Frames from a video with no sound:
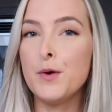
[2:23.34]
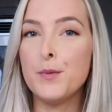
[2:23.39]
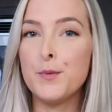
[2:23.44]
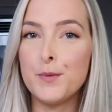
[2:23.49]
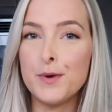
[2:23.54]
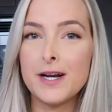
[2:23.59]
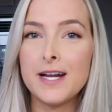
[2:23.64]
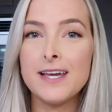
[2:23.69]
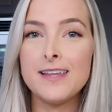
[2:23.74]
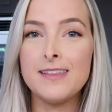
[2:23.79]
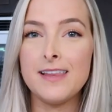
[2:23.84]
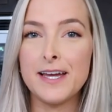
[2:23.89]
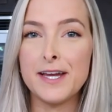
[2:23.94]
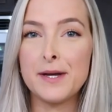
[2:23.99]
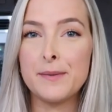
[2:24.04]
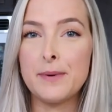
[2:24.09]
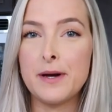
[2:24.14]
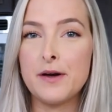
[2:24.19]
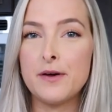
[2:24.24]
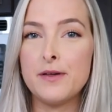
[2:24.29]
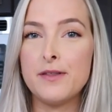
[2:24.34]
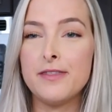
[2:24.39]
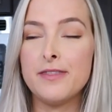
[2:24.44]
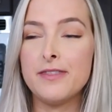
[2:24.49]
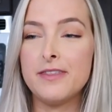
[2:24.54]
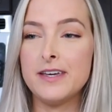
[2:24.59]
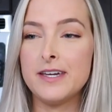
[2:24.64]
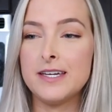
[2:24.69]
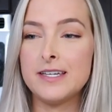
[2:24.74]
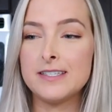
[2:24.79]
What I like
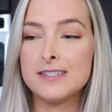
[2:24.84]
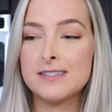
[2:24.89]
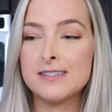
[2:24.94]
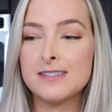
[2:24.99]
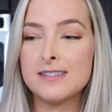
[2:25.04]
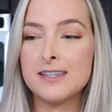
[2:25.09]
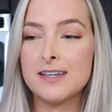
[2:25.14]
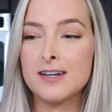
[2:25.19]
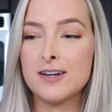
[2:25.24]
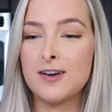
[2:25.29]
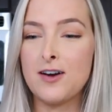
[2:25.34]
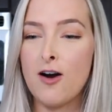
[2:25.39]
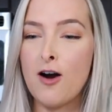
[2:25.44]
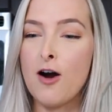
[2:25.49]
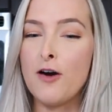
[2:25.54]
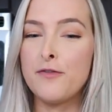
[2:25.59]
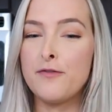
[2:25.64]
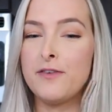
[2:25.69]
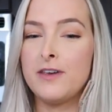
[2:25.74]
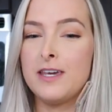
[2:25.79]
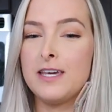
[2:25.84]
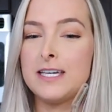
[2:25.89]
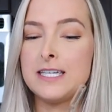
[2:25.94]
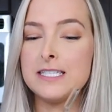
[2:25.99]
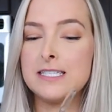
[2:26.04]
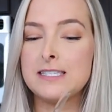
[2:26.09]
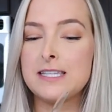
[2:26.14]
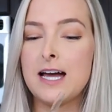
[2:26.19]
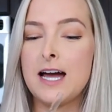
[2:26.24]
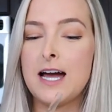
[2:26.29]
about this coffee
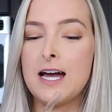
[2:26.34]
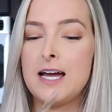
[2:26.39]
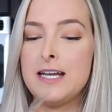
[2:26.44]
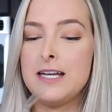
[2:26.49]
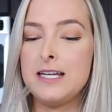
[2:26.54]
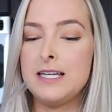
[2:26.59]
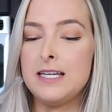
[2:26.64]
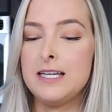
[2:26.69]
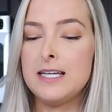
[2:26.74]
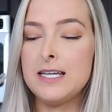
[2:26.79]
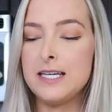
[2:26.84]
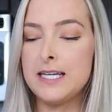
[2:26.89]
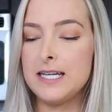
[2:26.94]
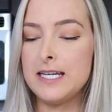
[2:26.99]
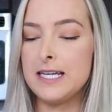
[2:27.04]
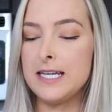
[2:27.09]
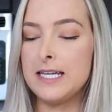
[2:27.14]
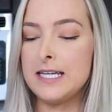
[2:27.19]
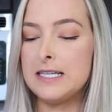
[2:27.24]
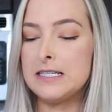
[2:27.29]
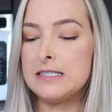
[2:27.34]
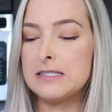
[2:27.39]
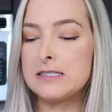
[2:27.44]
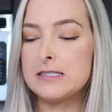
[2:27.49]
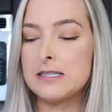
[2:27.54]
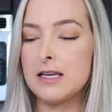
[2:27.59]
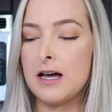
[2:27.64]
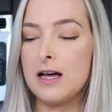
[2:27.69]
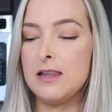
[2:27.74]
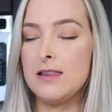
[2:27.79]
is that it
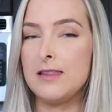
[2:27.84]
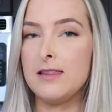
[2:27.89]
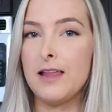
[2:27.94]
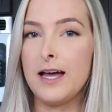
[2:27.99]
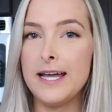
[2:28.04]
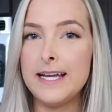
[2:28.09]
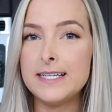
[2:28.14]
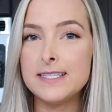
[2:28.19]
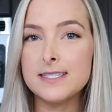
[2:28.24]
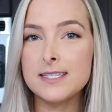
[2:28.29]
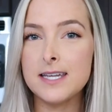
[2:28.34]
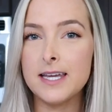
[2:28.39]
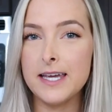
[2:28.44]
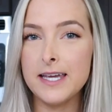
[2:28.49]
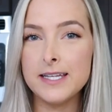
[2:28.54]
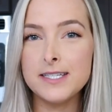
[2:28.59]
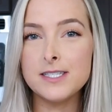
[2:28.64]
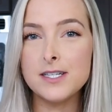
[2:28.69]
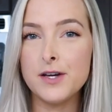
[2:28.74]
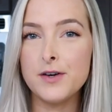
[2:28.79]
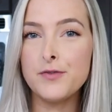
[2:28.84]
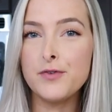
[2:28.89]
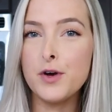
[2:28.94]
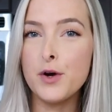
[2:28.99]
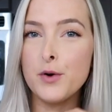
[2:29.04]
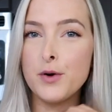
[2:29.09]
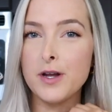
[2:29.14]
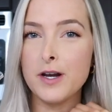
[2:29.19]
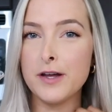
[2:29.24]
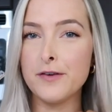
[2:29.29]
is a light hint of
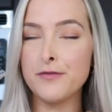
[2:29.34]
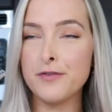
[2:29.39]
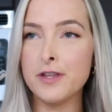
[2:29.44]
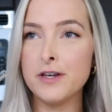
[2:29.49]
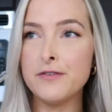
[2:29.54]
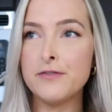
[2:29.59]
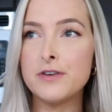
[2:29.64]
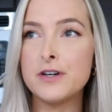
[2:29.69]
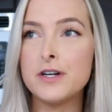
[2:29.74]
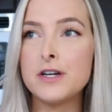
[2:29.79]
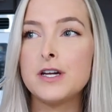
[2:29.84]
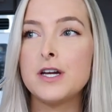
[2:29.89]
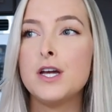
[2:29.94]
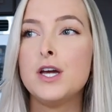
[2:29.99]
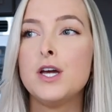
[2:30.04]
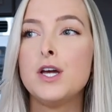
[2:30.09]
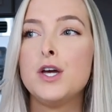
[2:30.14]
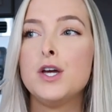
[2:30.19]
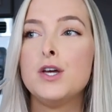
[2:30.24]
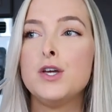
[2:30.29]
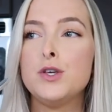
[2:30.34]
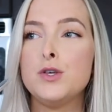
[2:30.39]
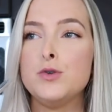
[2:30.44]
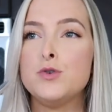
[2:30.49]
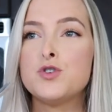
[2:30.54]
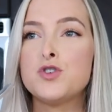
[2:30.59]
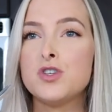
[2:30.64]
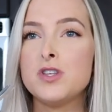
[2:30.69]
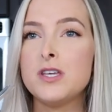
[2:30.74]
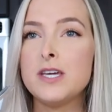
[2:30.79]
coconut flavor.
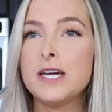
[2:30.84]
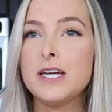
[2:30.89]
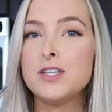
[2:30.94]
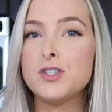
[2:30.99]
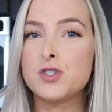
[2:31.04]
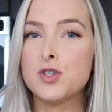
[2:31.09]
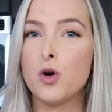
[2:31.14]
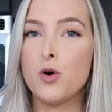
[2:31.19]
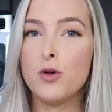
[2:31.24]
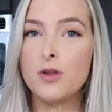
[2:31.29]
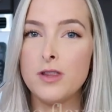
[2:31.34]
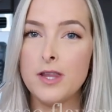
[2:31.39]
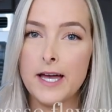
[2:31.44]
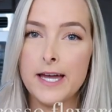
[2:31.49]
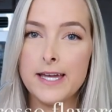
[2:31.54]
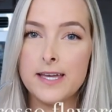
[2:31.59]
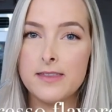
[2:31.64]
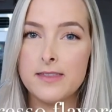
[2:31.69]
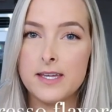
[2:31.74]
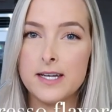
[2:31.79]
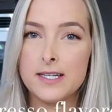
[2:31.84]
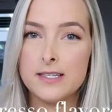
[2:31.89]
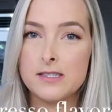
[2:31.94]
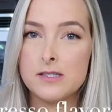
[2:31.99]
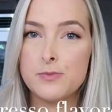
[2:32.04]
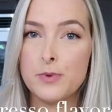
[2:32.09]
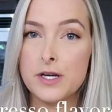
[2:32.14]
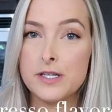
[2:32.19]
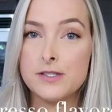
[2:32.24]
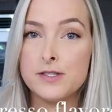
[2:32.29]
Usually I don't like the
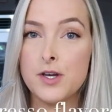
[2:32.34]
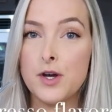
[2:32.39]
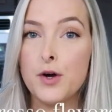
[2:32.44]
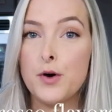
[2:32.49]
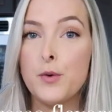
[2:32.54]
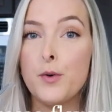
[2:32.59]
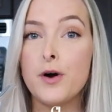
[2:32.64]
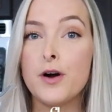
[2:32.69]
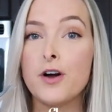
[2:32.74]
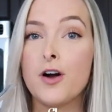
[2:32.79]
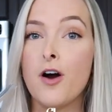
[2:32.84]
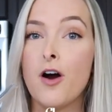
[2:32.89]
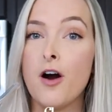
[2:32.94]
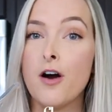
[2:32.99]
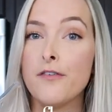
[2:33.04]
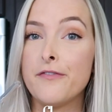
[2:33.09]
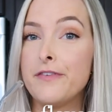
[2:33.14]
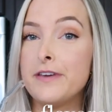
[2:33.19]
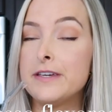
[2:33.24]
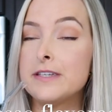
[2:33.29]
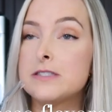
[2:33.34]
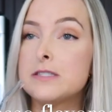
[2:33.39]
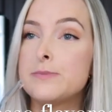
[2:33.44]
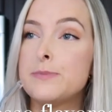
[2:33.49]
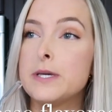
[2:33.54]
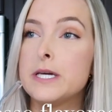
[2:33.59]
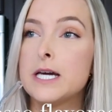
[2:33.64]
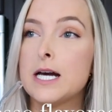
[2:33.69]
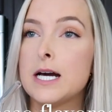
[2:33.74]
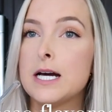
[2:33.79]
Nespresso coffees
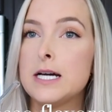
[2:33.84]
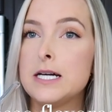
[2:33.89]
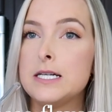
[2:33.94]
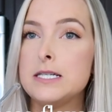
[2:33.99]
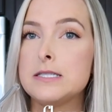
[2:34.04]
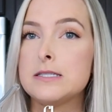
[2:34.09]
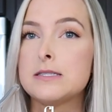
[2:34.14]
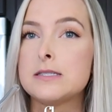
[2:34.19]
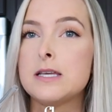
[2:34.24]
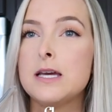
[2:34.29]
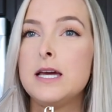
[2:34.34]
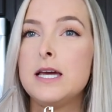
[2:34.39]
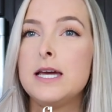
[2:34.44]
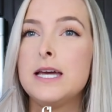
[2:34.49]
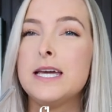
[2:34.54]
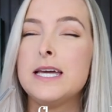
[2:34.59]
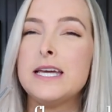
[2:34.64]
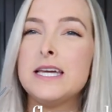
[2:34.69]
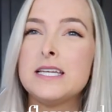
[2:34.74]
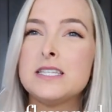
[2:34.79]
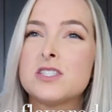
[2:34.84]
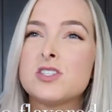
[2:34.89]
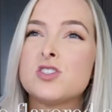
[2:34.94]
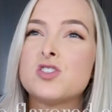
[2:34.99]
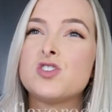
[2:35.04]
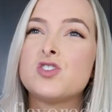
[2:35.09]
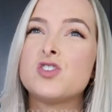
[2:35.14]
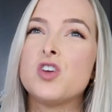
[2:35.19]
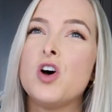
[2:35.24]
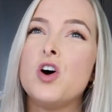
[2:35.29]
because it's
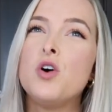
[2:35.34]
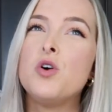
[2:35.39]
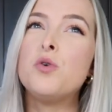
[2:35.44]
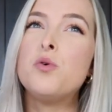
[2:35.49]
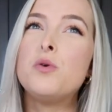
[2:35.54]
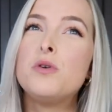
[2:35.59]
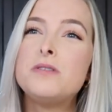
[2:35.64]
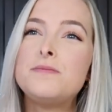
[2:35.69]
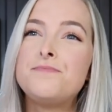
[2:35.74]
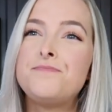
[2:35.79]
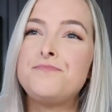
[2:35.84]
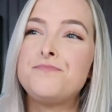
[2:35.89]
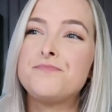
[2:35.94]
so